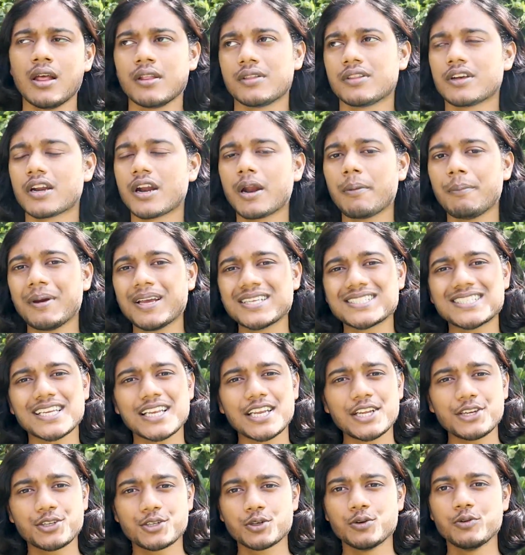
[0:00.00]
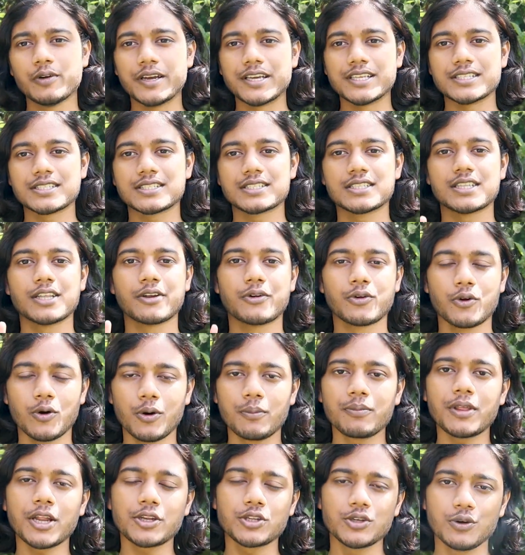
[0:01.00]
There are basically two ways. The
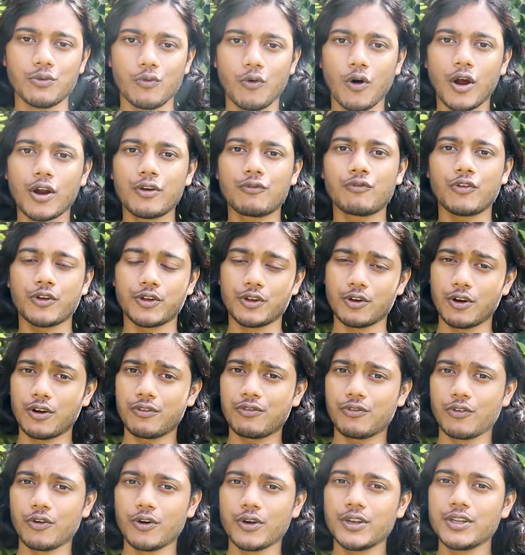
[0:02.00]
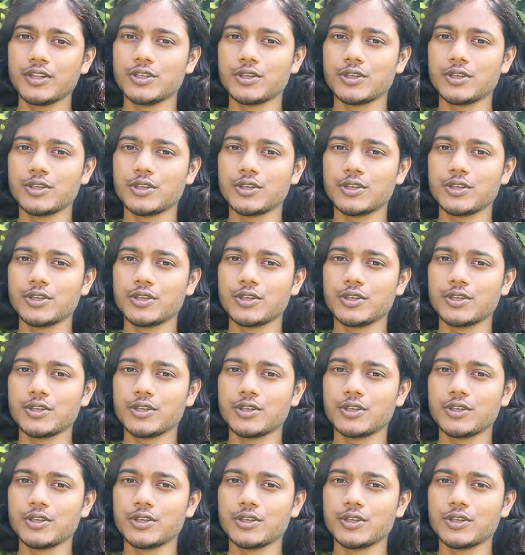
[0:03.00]
ROM that you want for your phone,